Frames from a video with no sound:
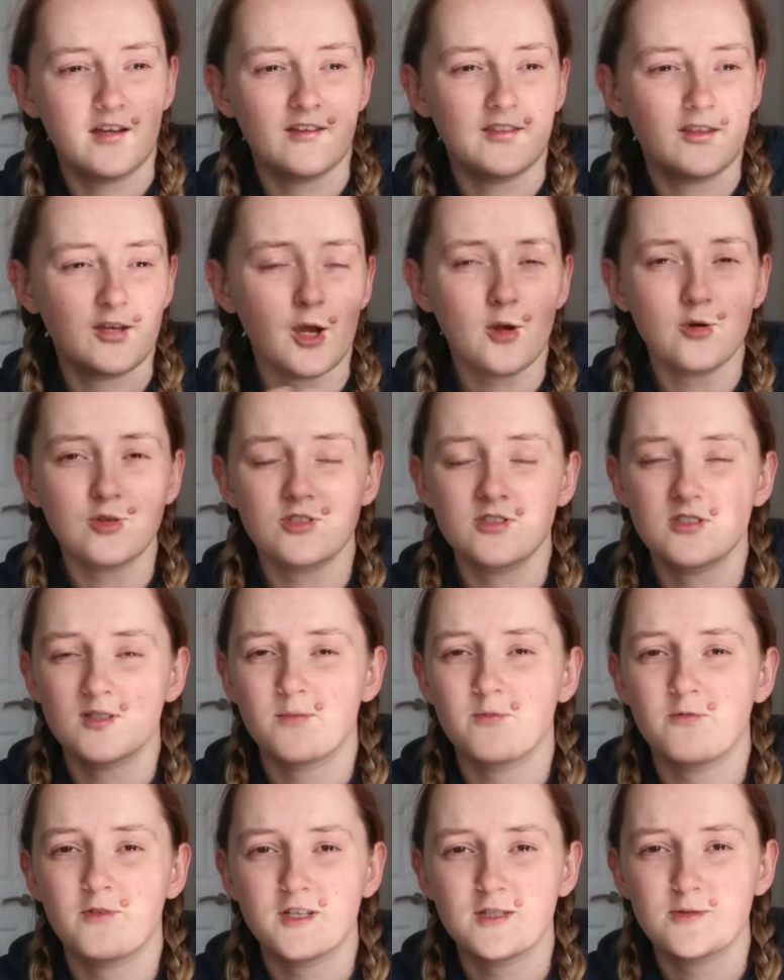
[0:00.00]
the ocean
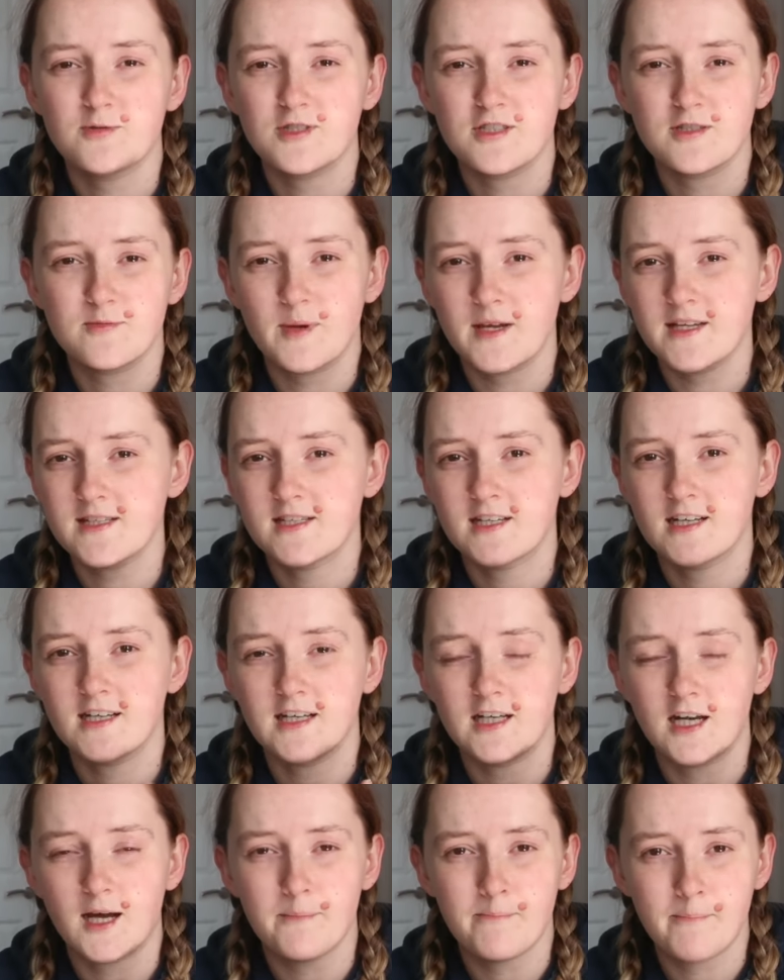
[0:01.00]
sunfish, which is
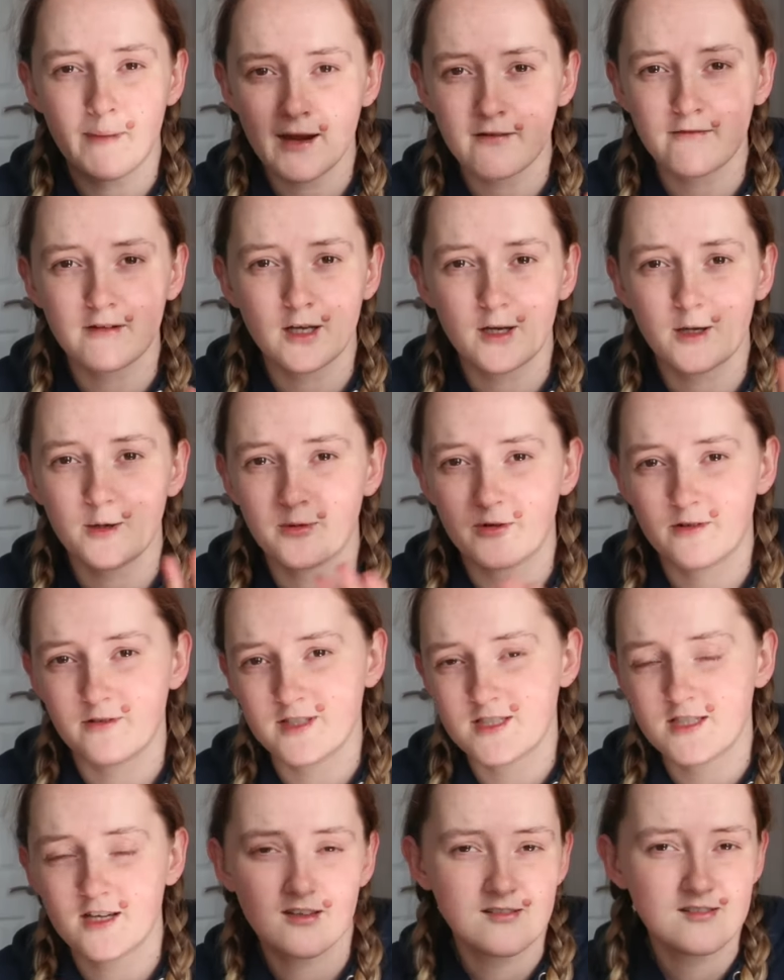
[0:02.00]
basically like Mario, or if
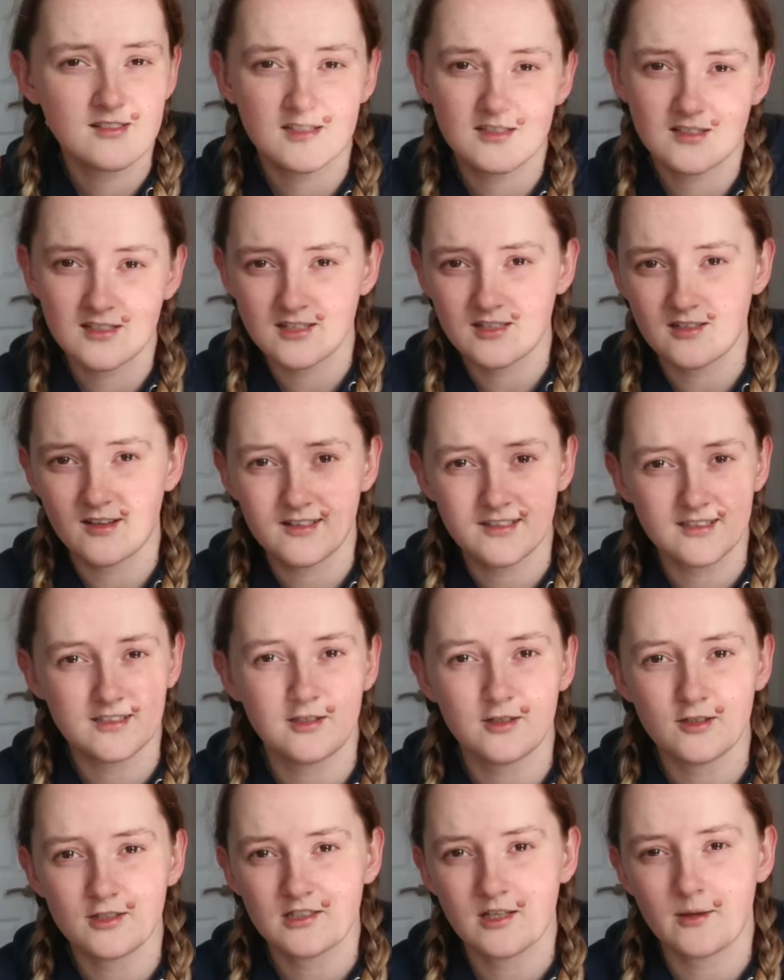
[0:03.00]
it turns to the side, it
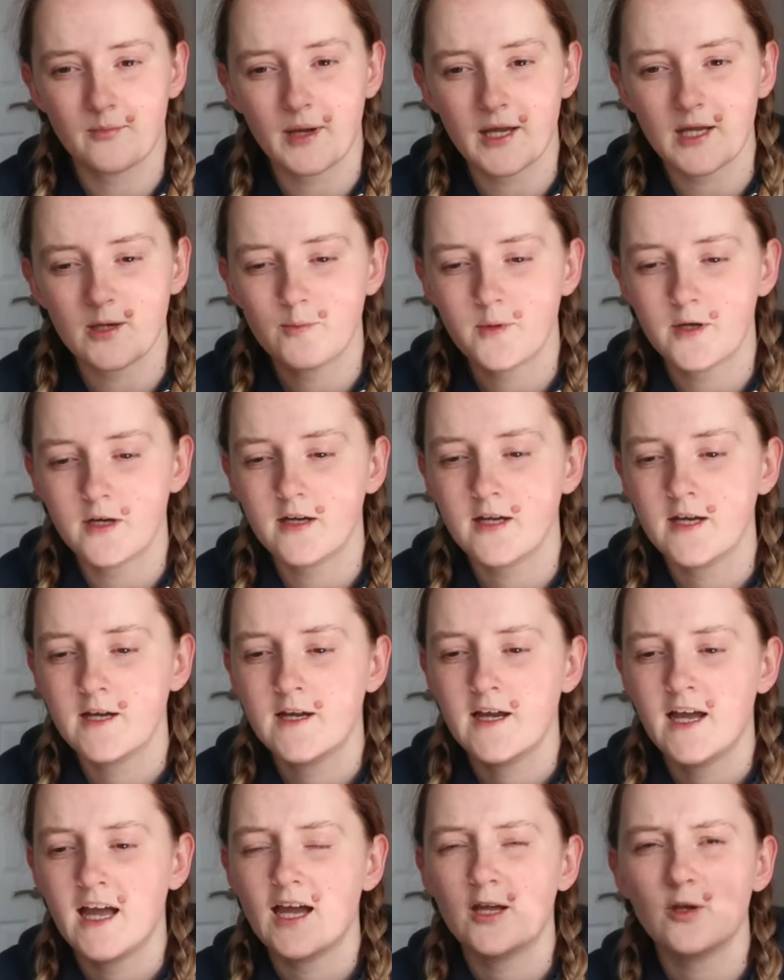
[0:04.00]
looks like paper.
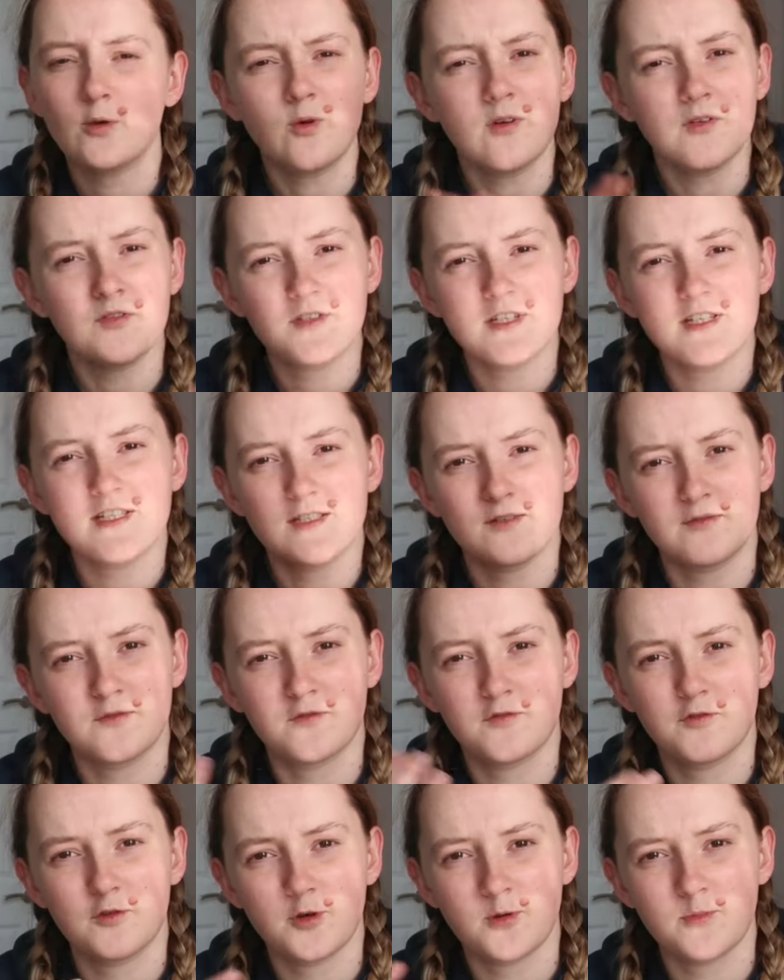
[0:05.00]
And all of these
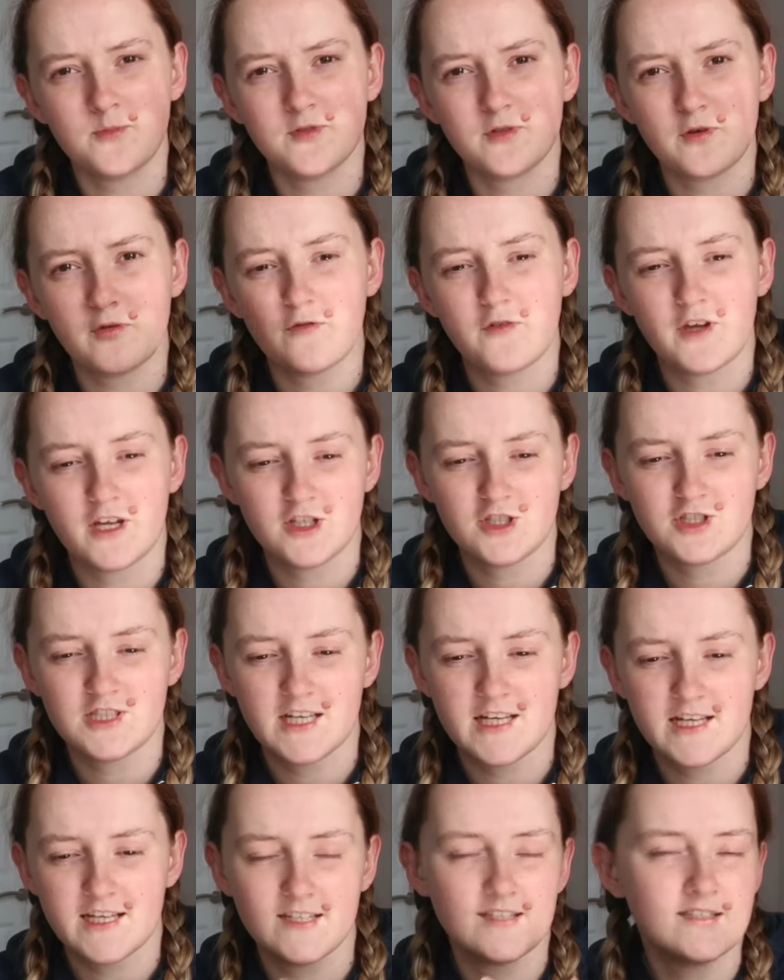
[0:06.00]
different forms of fish
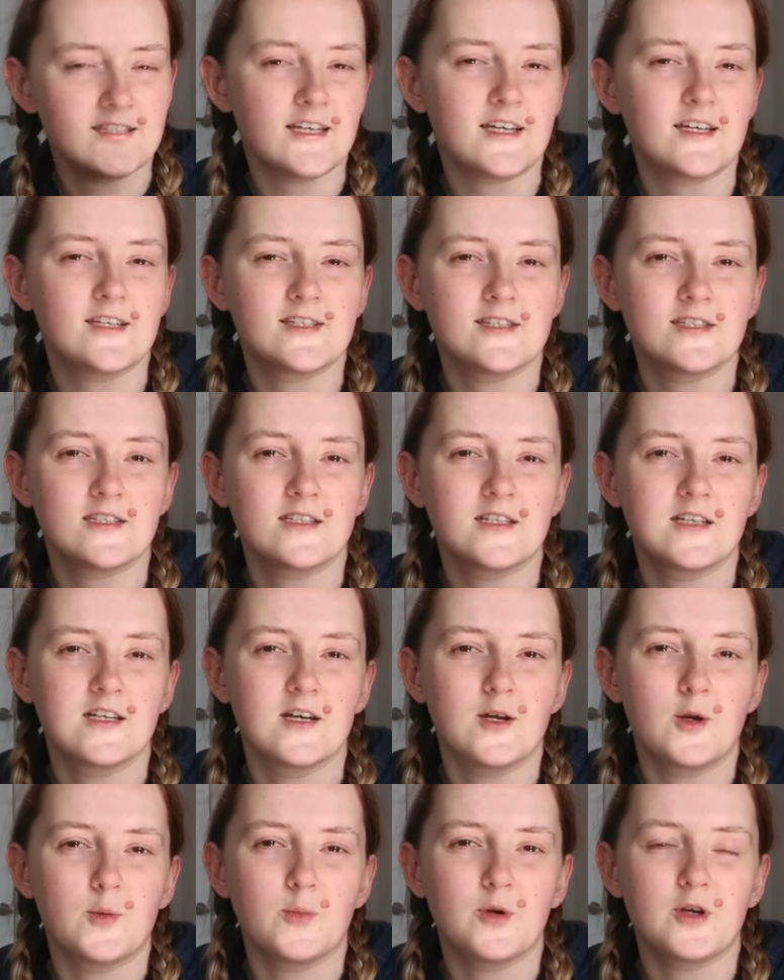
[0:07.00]
exist
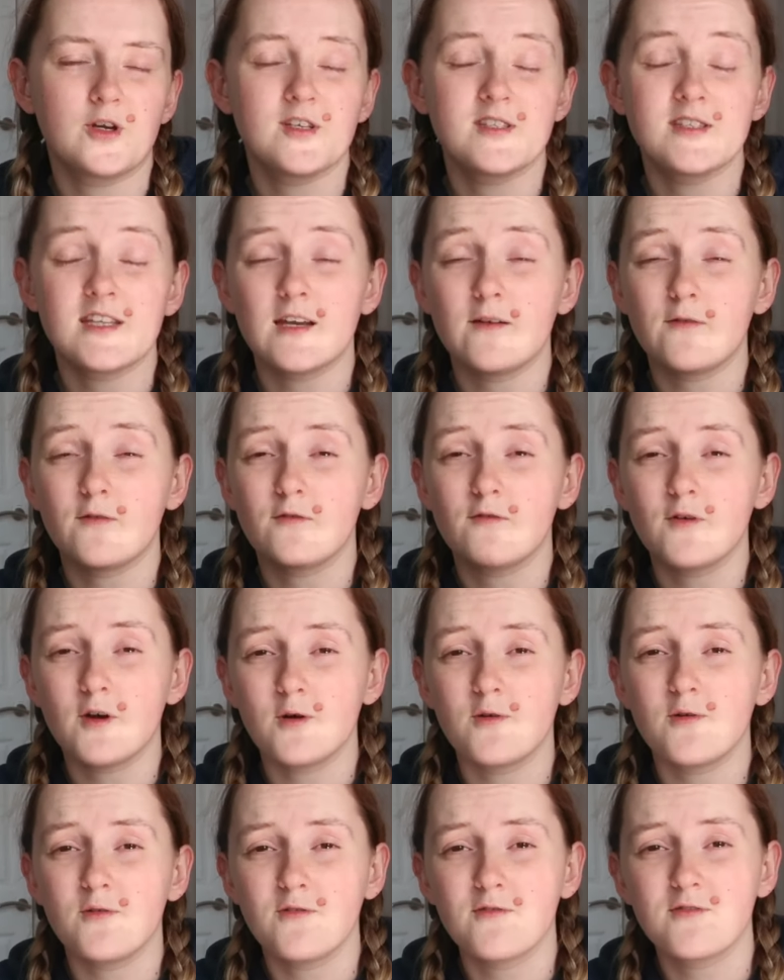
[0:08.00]
because they have
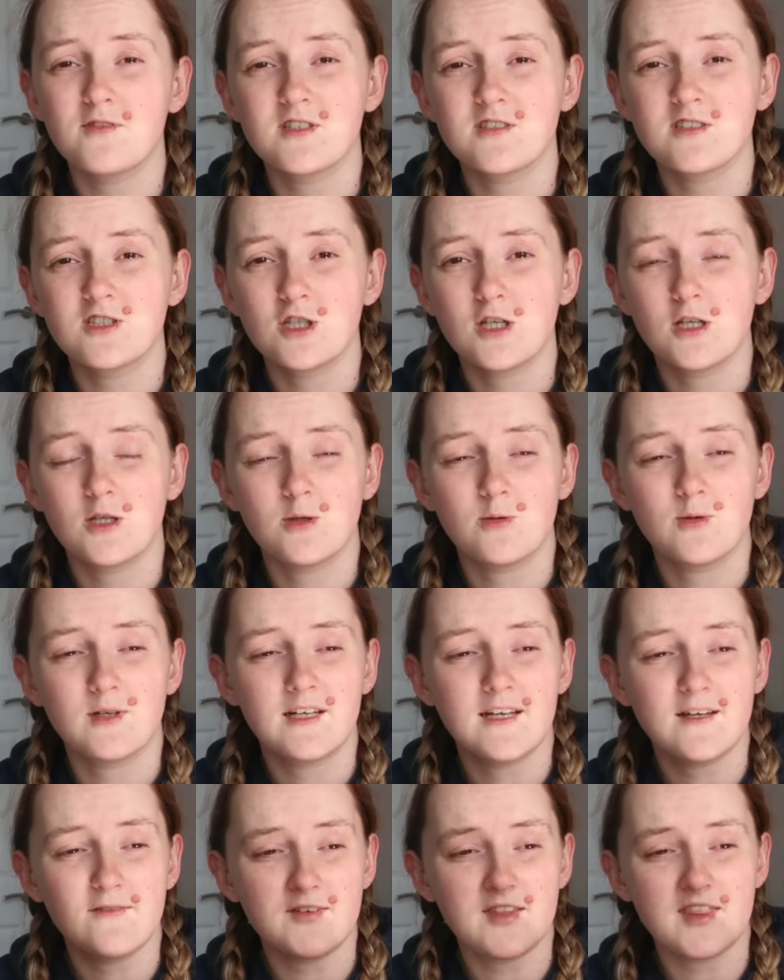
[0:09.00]
evolved to
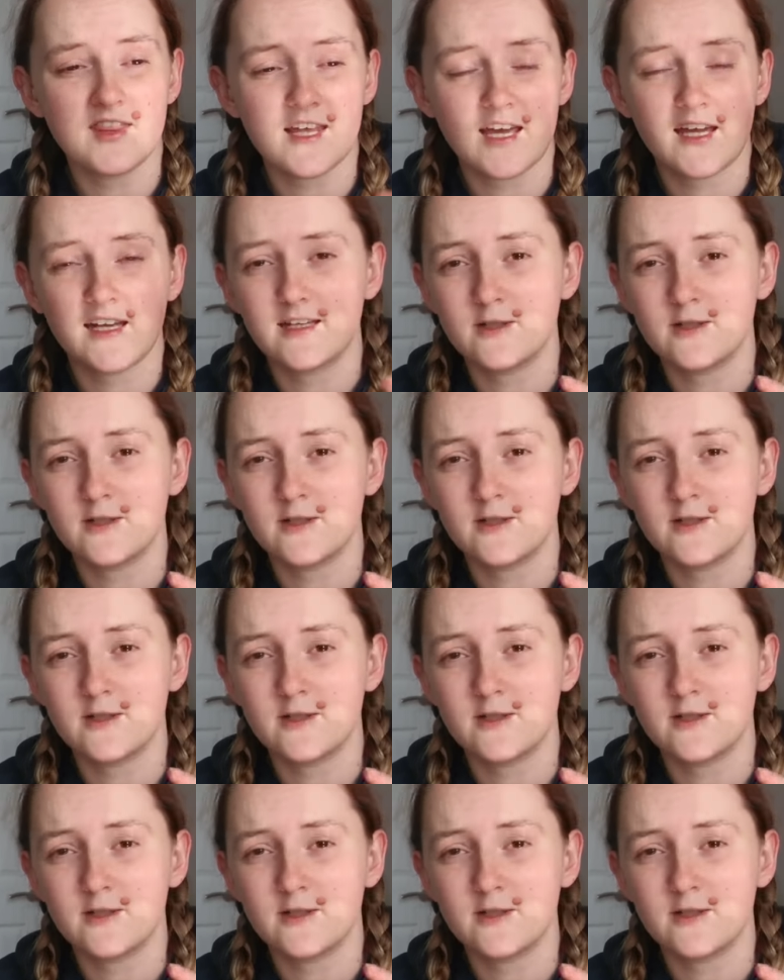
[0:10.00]
live in their